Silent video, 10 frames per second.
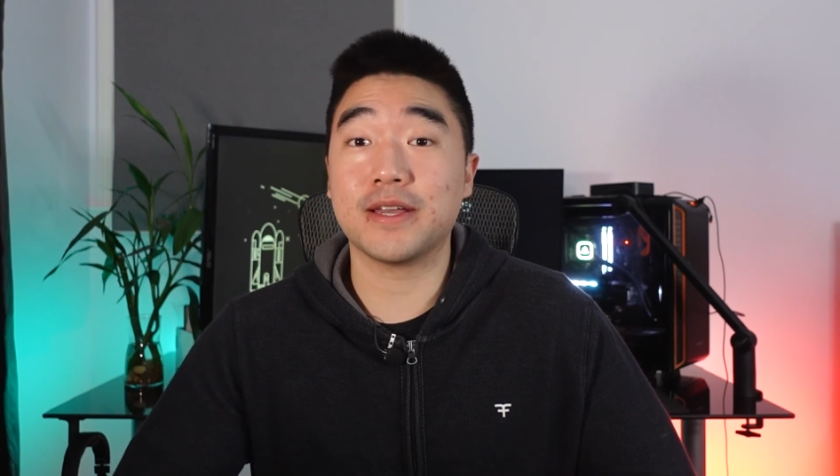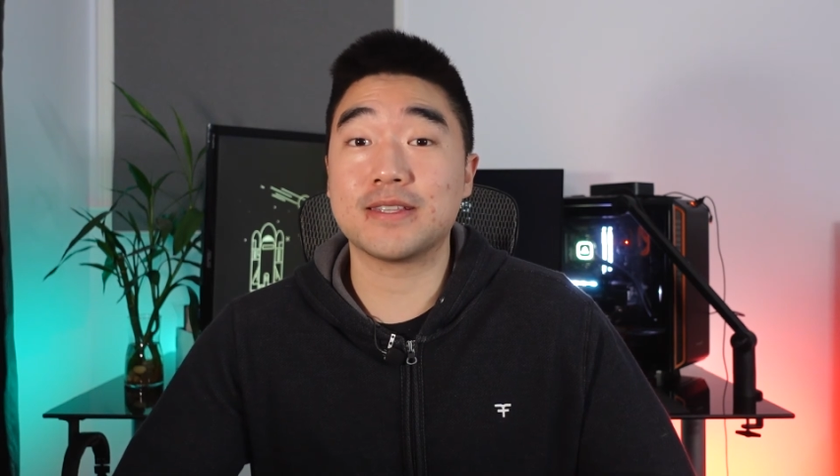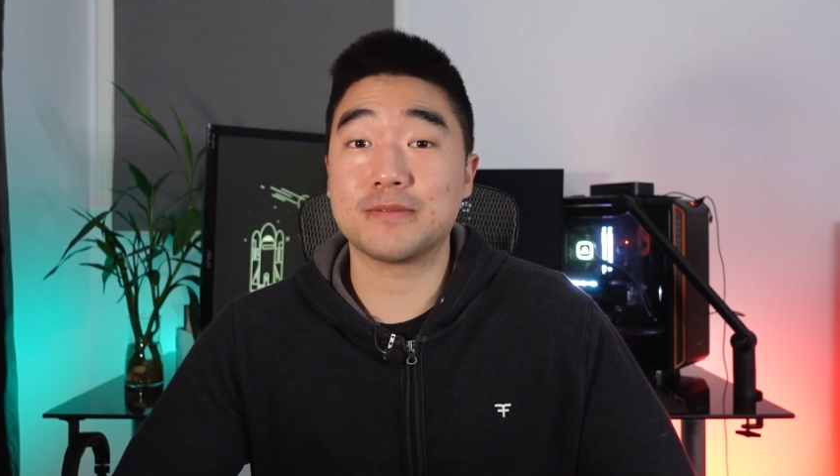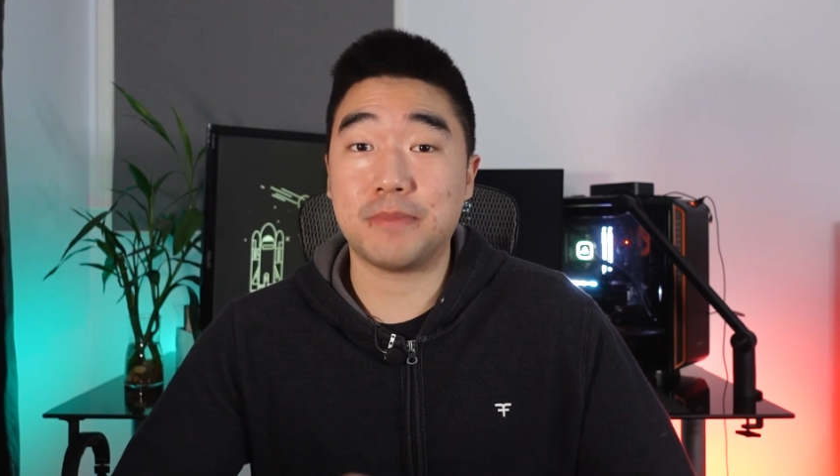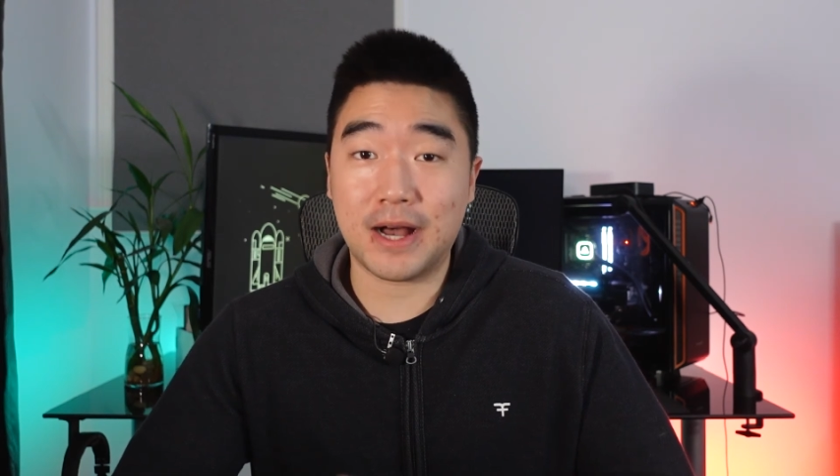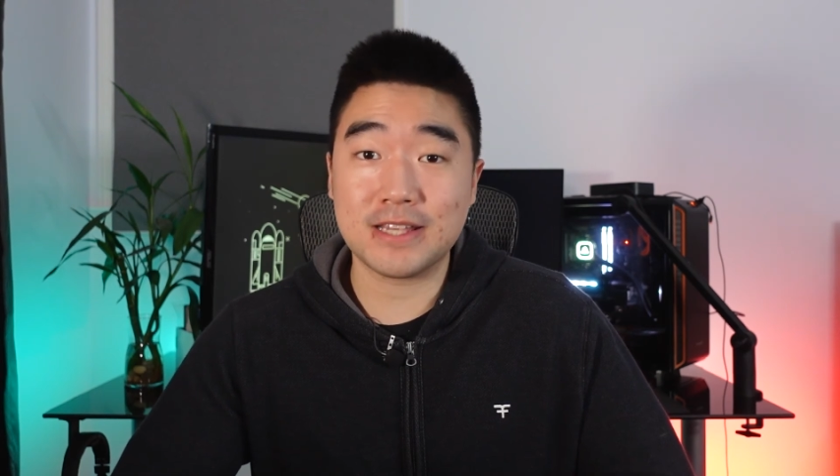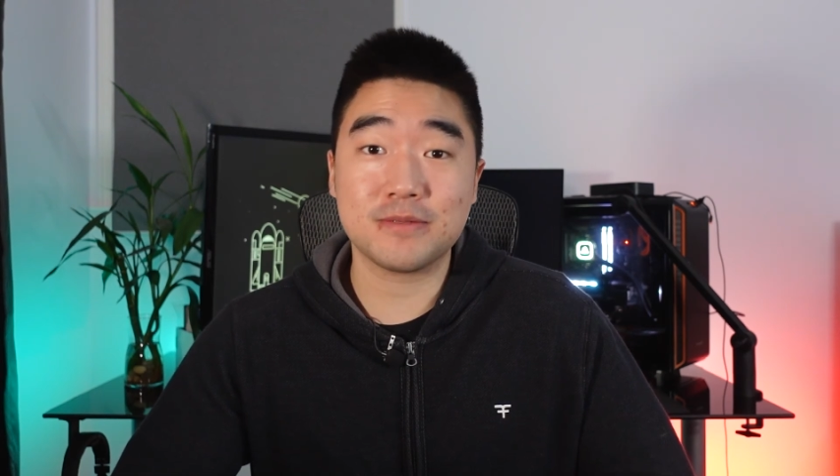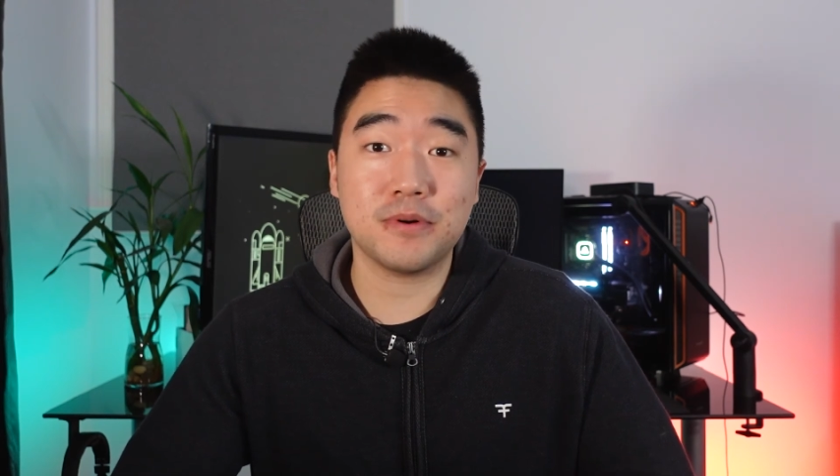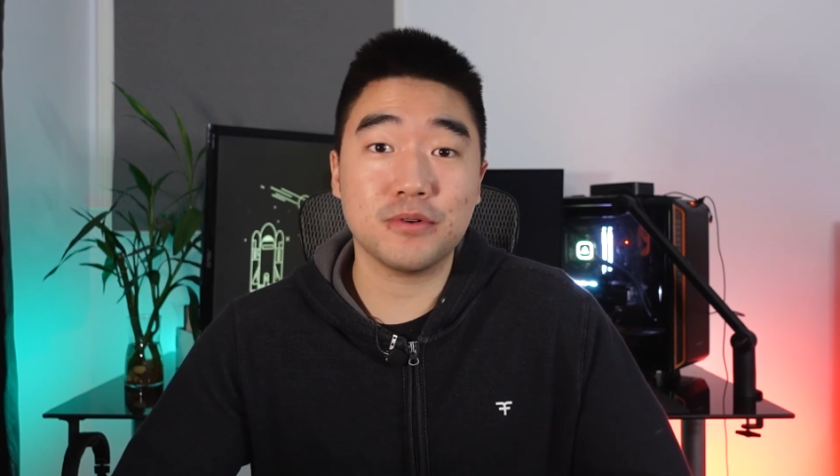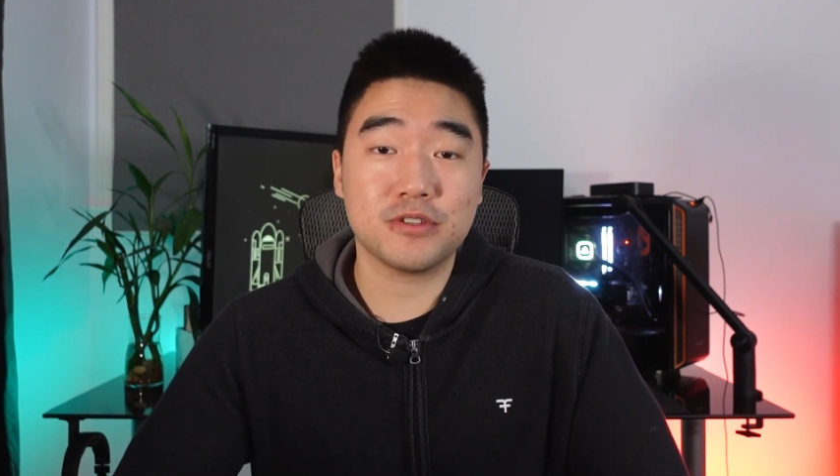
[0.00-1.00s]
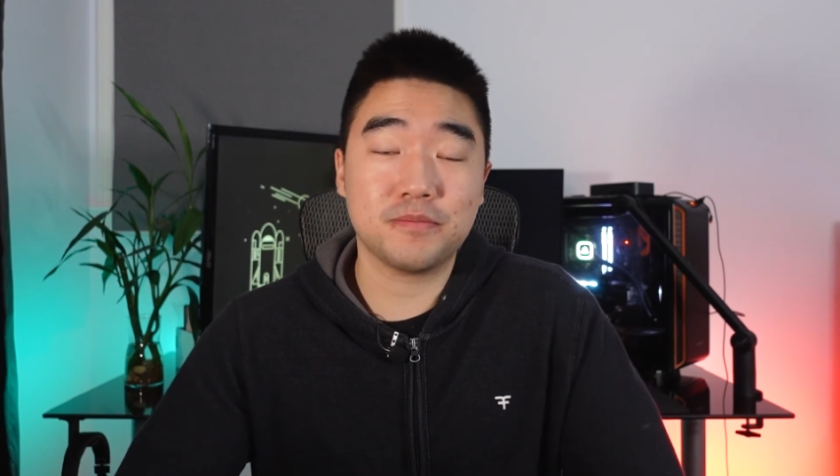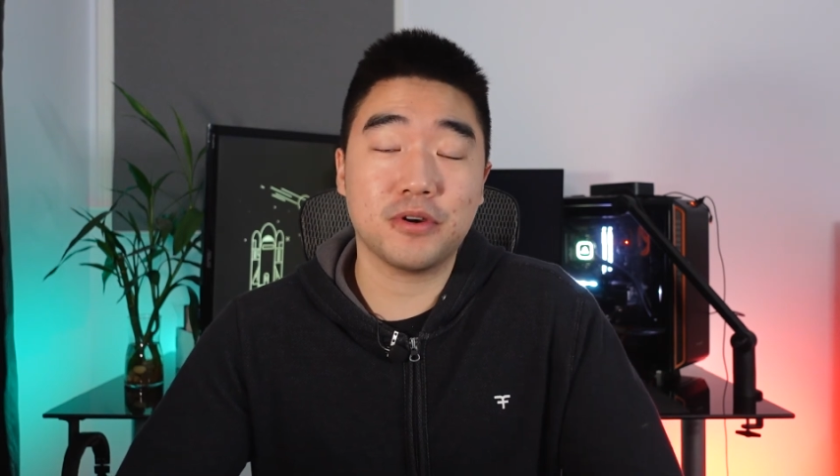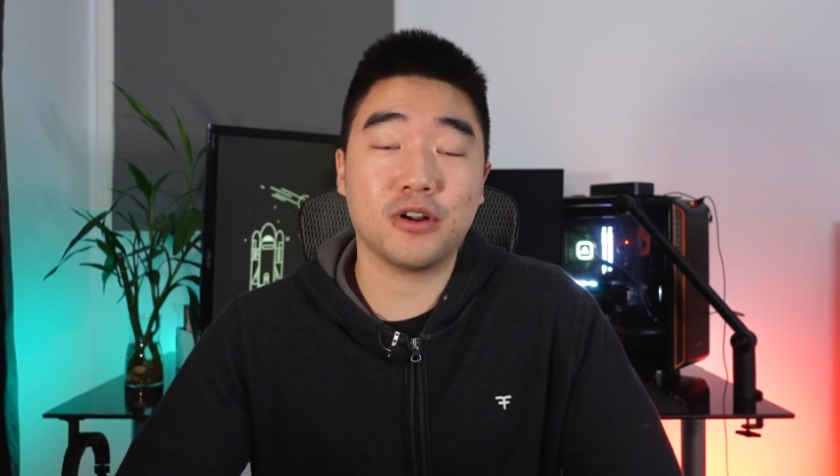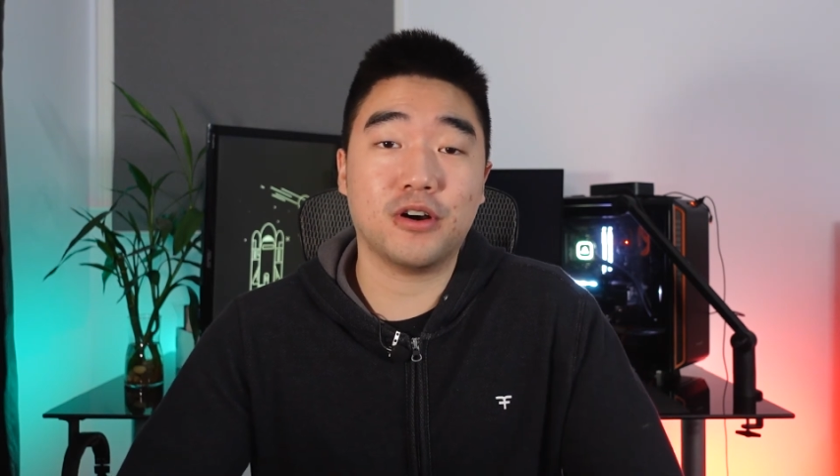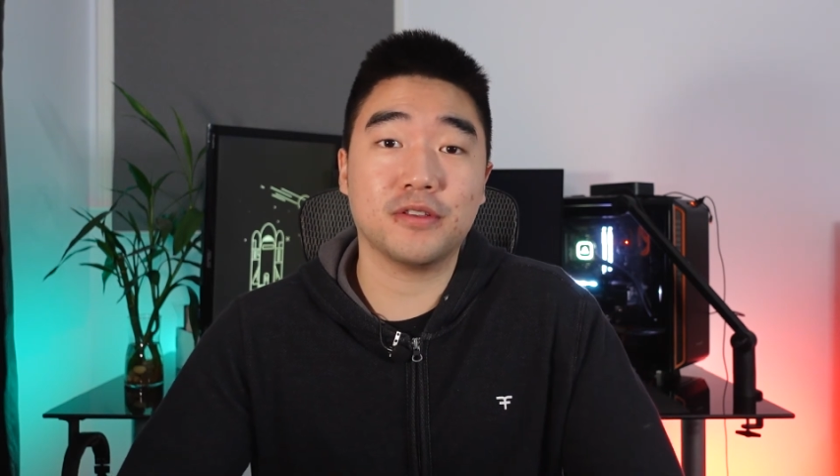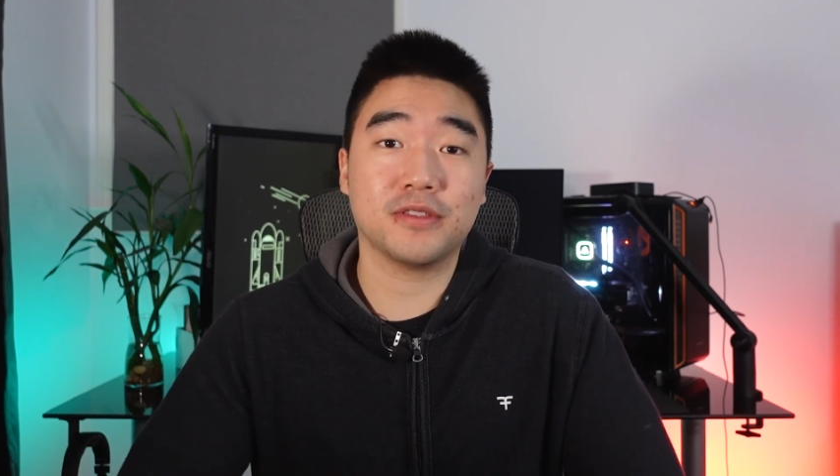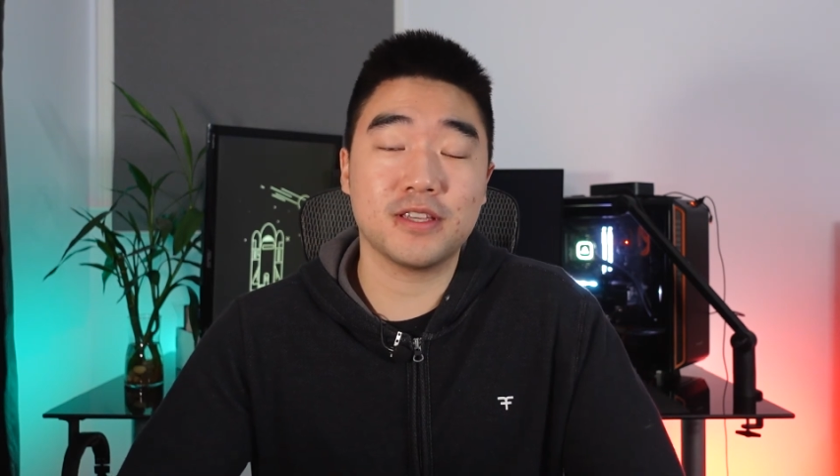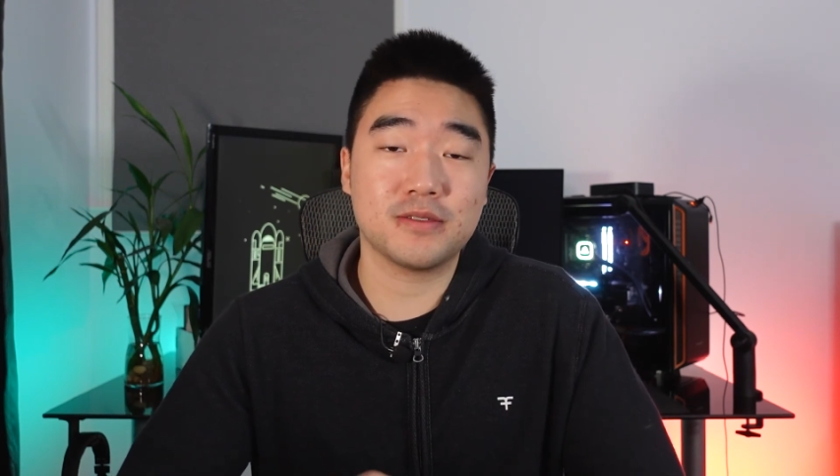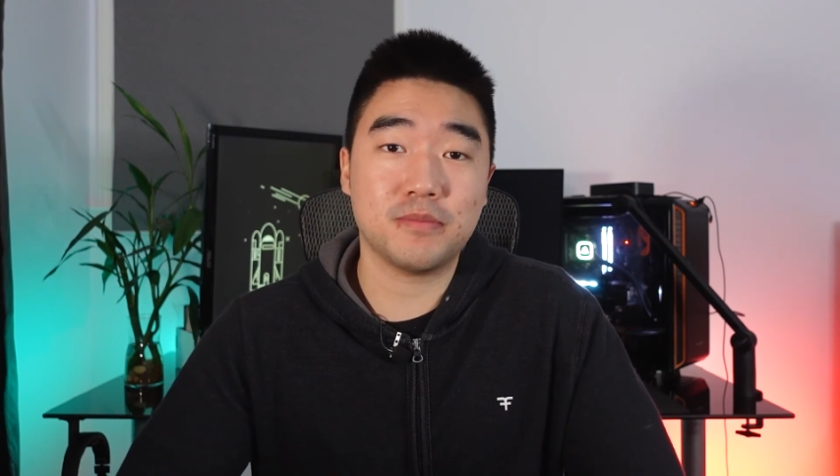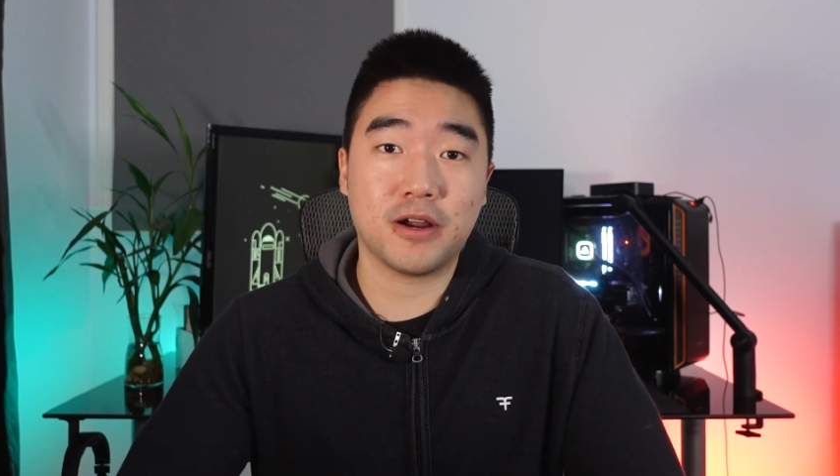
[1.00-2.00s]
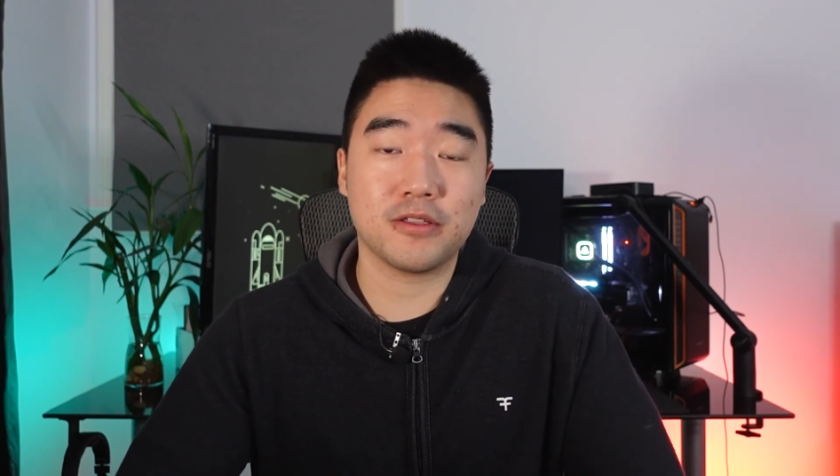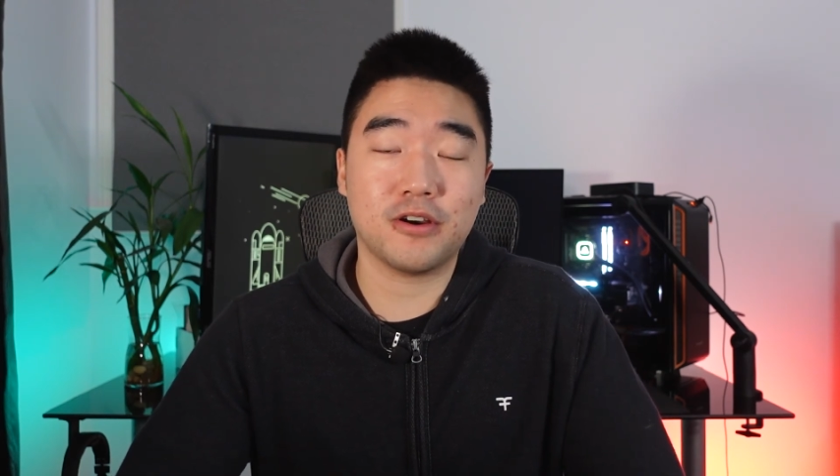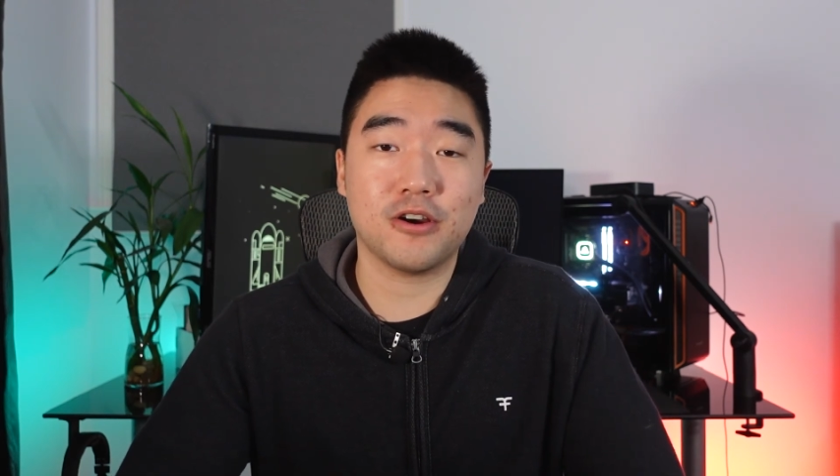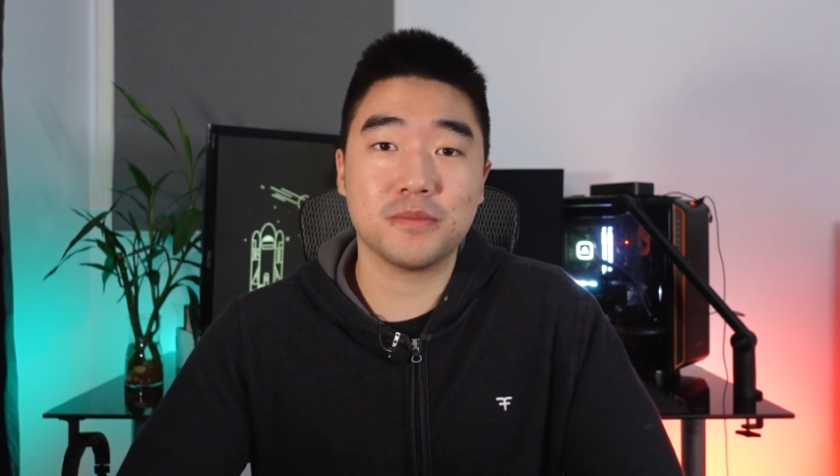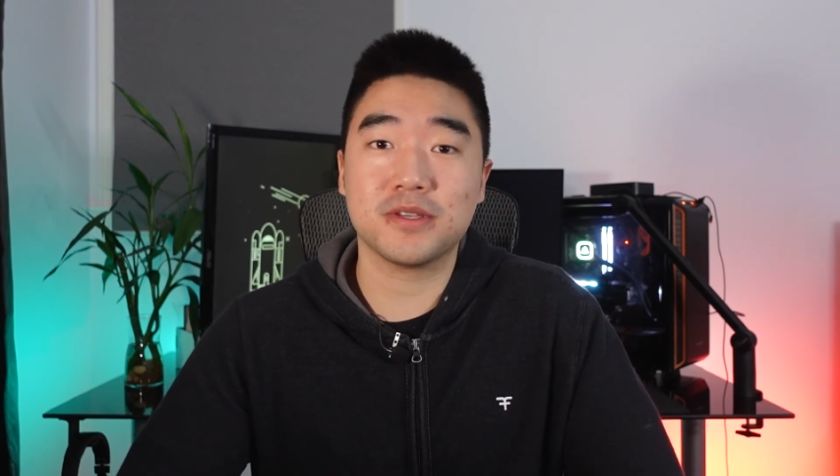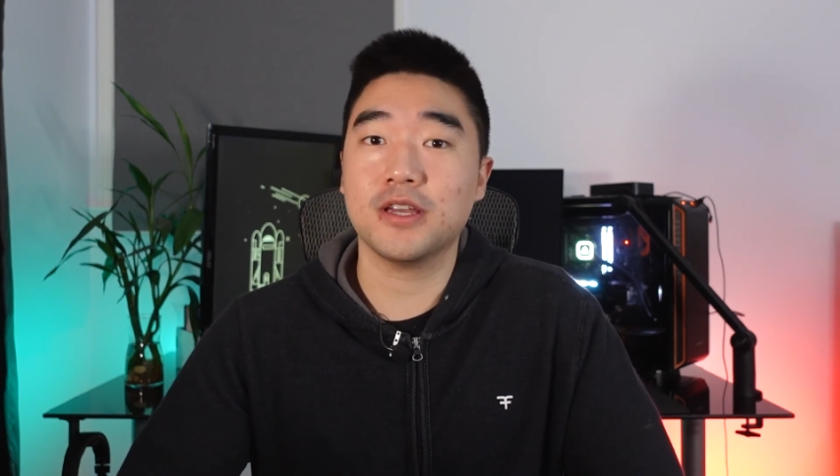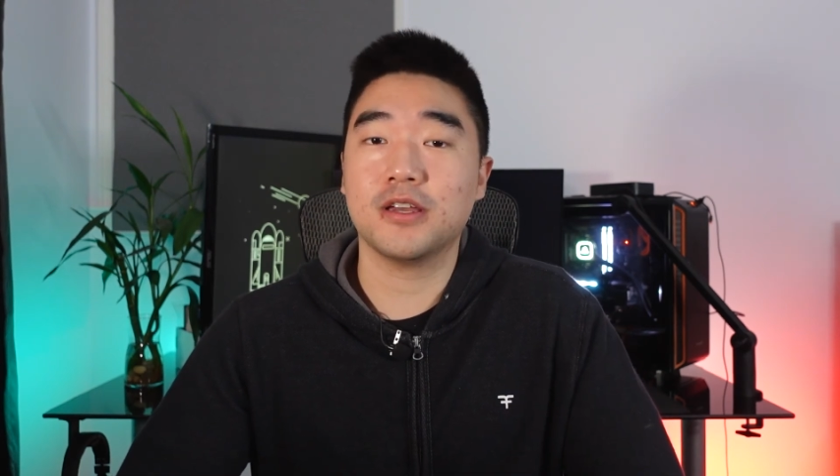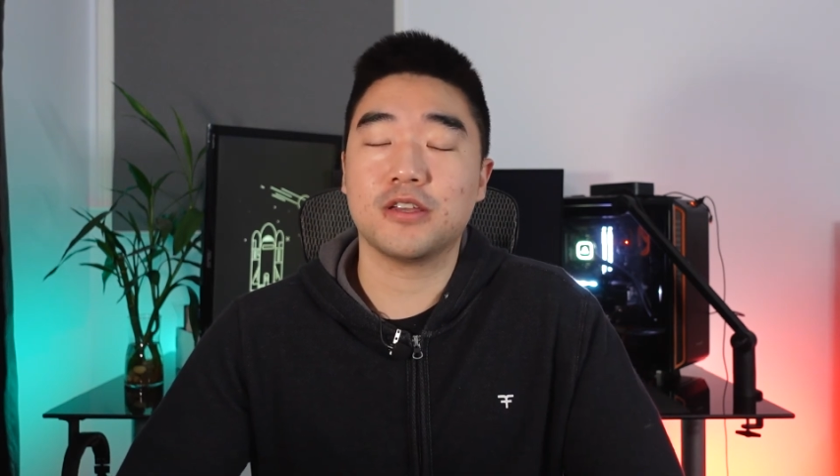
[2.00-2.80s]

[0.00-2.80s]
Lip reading: it's possible to put on these monitor arms.